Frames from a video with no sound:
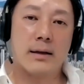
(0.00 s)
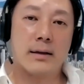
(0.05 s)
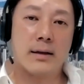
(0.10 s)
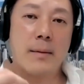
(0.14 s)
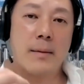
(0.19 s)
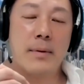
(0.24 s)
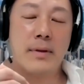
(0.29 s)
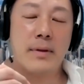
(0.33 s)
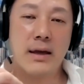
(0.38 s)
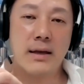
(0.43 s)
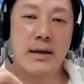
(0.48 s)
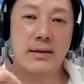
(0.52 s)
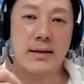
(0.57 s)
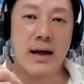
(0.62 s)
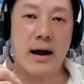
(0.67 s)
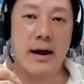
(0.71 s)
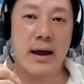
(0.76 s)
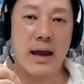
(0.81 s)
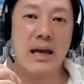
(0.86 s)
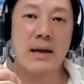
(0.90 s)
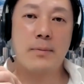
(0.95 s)
companies
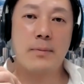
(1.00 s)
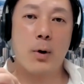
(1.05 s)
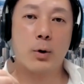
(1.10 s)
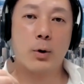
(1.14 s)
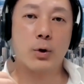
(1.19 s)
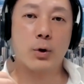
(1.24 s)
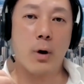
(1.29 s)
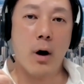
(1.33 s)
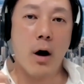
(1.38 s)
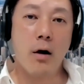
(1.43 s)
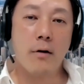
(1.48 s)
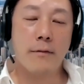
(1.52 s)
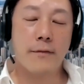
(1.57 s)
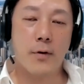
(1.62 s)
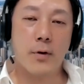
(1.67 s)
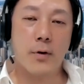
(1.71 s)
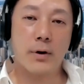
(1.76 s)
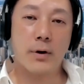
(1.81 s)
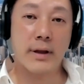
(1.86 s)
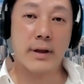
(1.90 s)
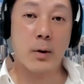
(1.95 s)
are able to
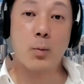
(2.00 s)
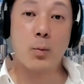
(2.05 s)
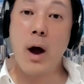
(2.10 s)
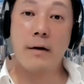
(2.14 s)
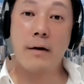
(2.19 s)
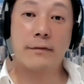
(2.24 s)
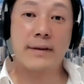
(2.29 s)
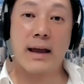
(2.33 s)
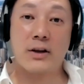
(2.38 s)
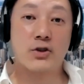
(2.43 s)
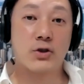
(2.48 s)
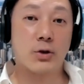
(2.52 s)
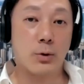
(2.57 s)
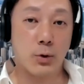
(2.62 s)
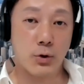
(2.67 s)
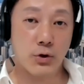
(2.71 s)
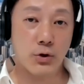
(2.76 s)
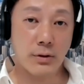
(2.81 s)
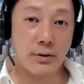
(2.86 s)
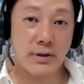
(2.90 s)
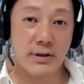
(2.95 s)
offer the wealth tech
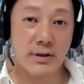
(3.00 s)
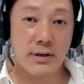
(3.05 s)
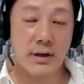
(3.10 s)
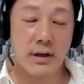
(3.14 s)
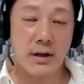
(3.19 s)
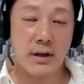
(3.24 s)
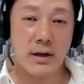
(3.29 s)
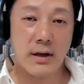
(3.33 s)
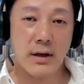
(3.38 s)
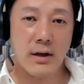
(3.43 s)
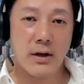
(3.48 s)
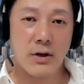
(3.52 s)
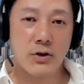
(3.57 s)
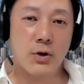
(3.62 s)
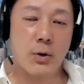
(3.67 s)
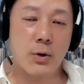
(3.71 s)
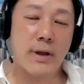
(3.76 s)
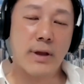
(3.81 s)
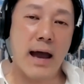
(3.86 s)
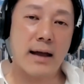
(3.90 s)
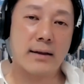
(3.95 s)
solutions
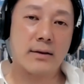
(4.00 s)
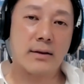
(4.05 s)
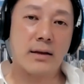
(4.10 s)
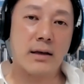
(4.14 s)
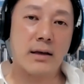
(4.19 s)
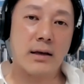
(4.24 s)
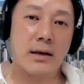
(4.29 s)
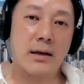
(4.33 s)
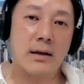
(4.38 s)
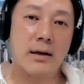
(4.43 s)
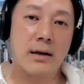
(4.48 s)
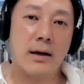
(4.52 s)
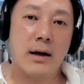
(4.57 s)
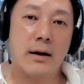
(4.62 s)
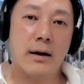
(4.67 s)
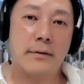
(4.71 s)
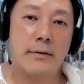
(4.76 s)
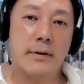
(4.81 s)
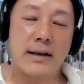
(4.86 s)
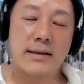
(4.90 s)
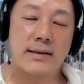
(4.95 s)
so that
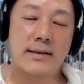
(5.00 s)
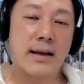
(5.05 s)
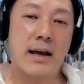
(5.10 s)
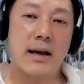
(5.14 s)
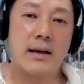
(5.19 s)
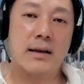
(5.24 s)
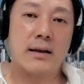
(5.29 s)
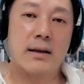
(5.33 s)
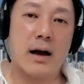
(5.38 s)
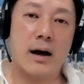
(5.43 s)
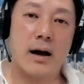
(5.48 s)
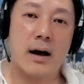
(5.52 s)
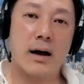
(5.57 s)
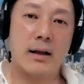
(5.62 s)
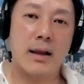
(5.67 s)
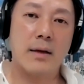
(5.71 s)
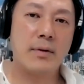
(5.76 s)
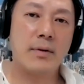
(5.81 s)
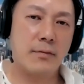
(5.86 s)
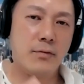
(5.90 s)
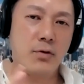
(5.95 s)
let's say,
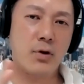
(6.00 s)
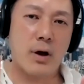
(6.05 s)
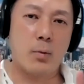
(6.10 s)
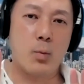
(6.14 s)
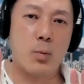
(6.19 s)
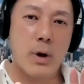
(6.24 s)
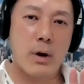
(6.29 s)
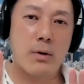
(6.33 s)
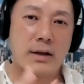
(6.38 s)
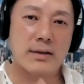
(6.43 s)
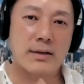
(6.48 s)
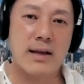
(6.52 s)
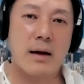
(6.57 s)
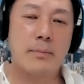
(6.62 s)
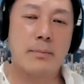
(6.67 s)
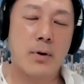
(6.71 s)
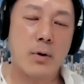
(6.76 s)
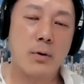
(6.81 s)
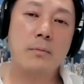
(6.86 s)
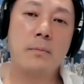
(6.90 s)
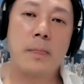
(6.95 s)
let me give you a real
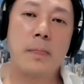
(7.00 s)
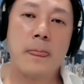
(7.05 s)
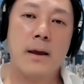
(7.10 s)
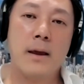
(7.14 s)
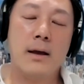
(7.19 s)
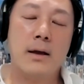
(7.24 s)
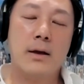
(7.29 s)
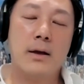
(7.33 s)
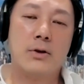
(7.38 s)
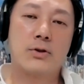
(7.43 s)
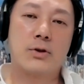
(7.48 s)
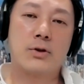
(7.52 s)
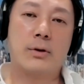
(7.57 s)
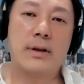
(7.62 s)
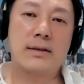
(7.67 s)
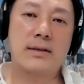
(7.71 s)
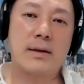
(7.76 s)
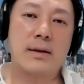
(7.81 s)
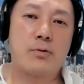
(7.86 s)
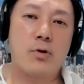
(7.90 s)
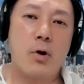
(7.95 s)
example. So
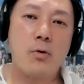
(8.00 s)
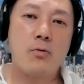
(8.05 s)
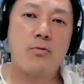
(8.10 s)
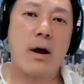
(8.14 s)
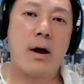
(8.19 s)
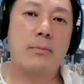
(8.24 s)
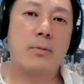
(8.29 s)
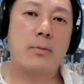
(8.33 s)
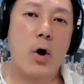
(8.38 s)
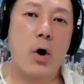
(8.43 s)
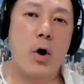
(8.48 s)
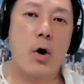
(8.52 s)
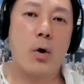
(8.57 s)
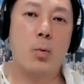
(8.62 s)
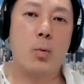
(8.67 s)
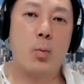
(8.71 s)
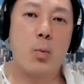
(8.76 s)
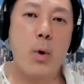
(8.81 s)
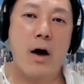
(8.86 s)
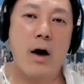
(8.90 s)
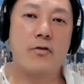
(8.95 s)
there's a program
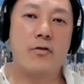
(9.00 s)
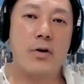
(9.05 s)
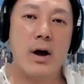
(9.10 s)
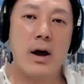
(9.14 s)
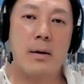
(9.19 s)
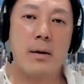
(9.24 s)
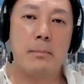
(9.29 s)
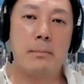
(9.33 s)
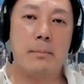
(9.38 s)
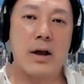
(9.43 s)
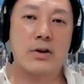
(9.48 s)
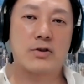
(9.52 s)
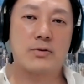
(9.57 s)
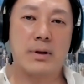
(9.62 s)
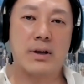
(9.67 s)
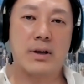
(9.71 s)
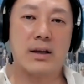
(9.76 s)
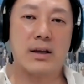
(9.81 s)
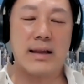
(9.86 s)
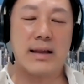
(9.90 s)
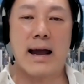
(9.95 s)
called Wealth
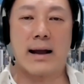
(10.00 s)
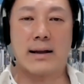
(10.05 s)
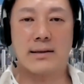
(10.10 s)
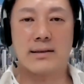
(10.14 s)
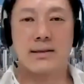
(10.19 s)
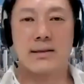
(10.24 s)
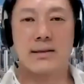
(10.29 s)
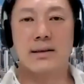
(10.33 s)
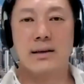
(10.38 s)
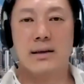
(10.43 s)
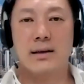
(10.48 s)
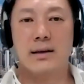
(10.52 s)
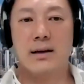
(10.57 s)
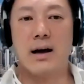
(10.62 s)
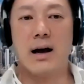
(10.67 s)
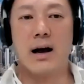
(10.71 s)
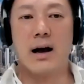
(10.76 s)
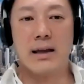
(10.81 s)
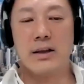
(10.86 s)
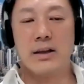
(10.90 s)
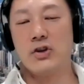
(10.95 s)
Management Connect
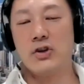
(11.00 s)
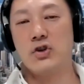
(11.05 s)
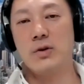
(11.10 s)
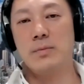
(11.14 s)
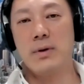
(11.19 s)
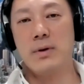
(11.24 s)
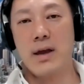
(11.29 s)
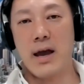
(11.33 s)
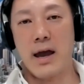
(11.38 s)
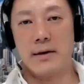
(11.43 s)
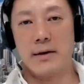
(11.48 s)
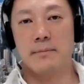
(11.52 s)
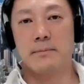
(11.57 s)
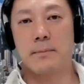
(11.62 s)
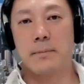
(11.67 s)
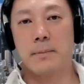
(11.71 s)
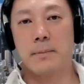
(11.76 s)
in the GBA.